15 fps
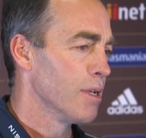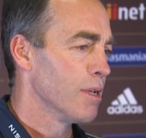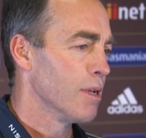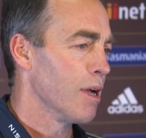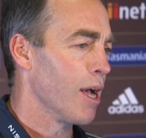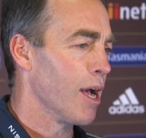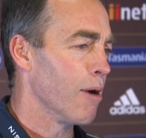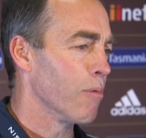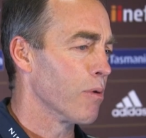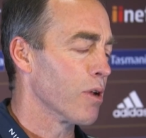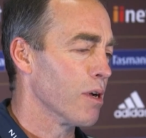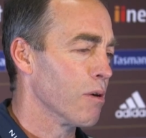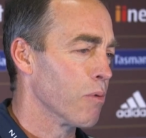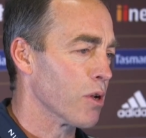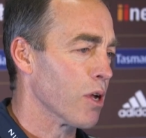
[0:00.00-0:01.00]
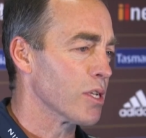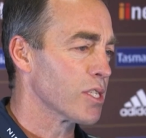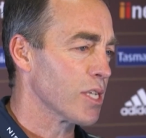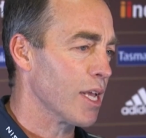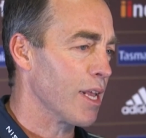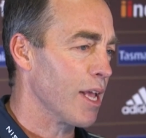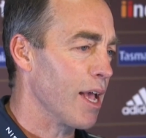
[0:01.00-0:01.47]
When I
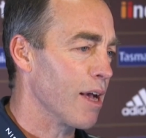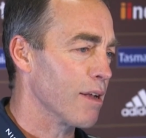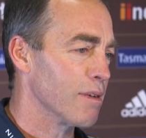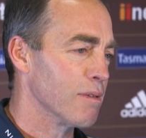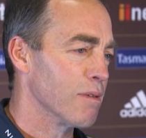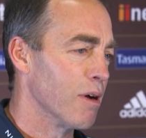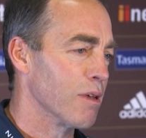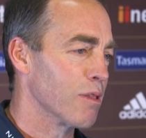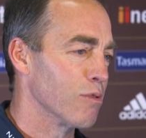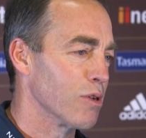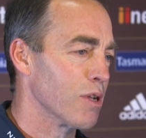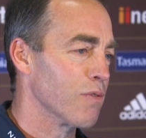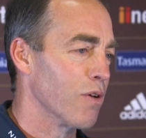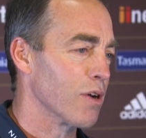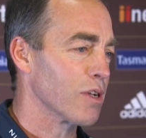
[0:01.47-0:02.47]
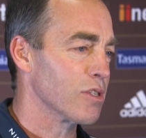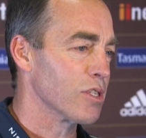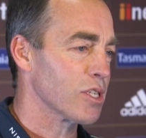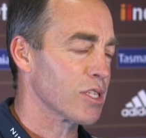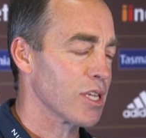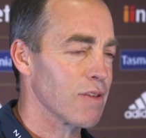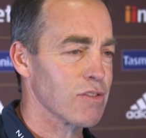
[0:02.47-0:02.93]
set out, I thought if I could
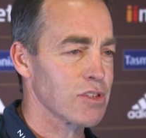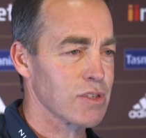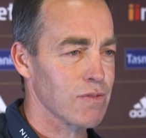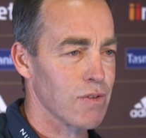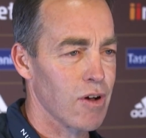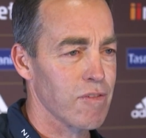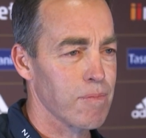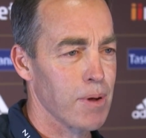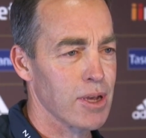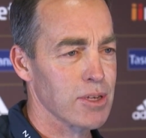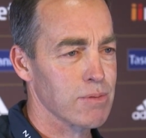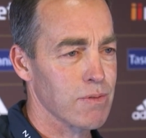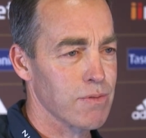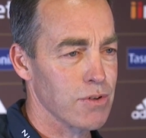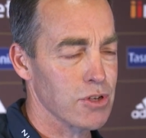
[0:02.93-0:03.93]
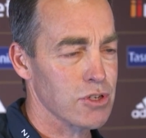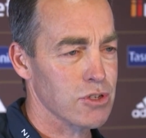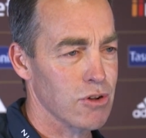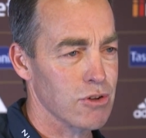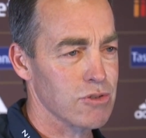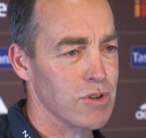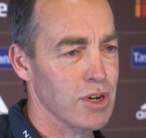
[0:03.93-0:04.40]
just even survive past my first
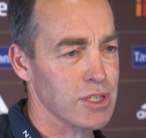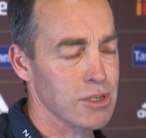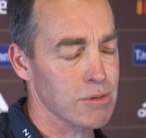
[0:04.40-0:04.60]
contract,